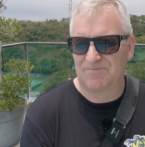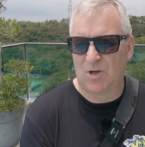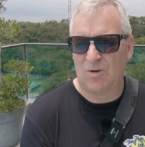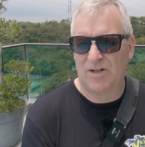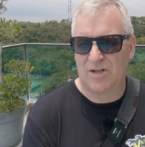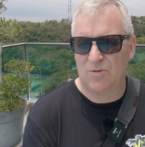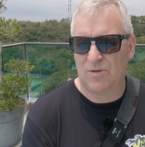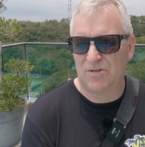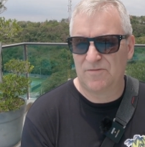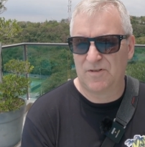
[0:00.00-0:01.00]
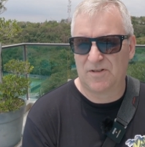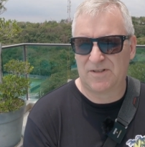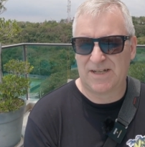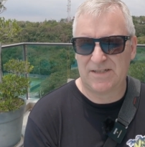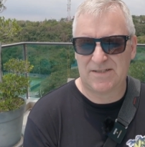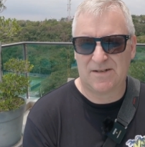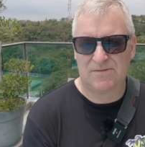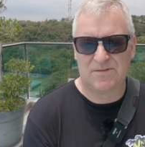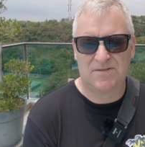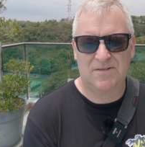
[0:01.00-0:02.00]
All included for the
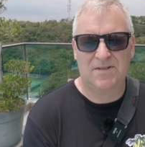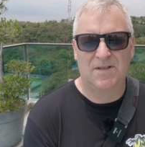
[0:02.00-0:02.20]
9,000